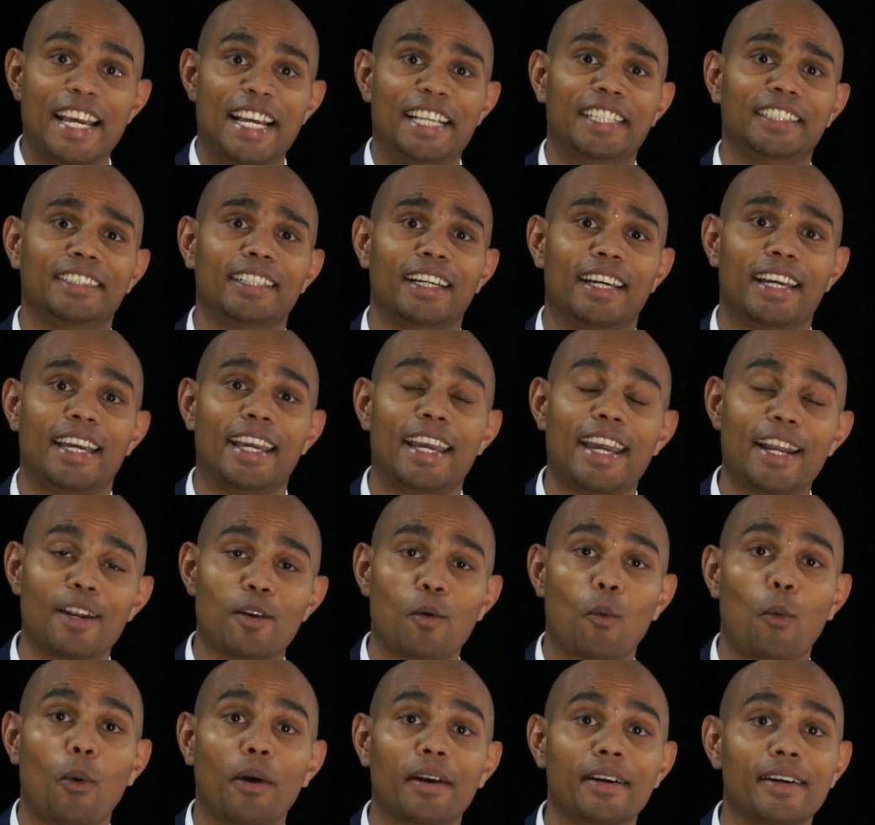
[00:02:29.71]
is the
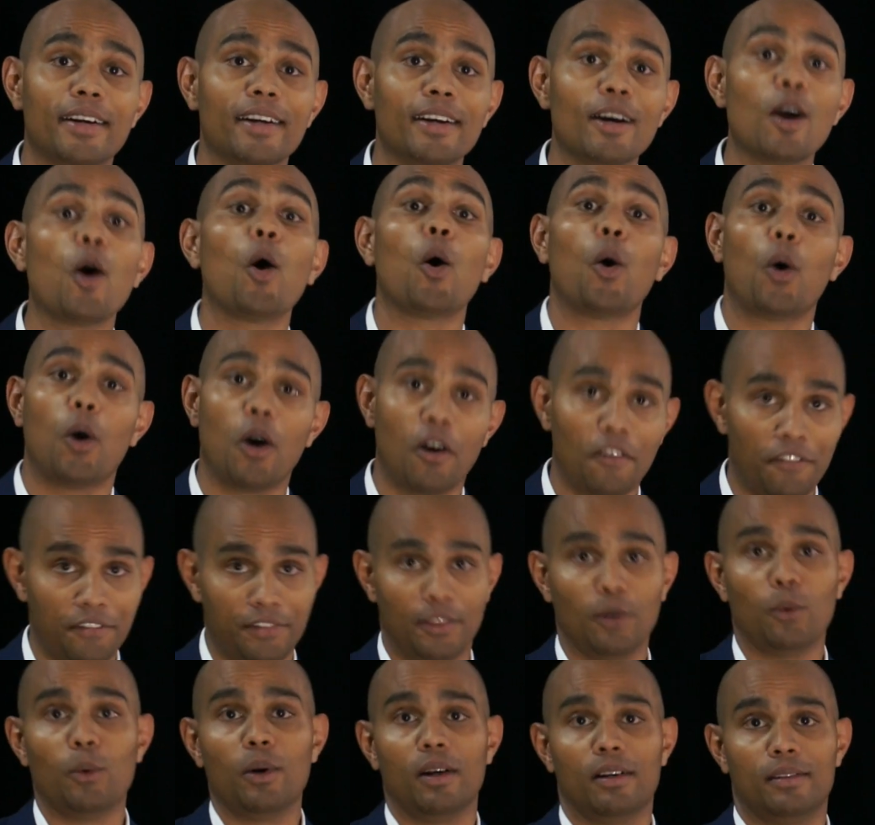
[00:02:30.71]
eighth wonder
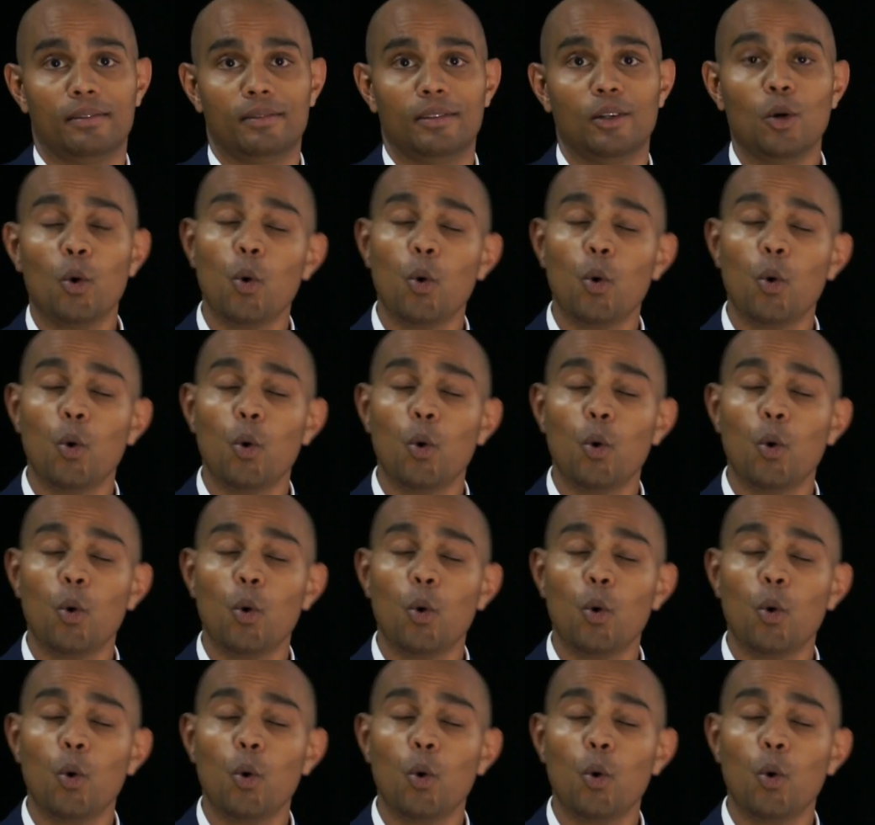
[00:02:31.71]
of the world.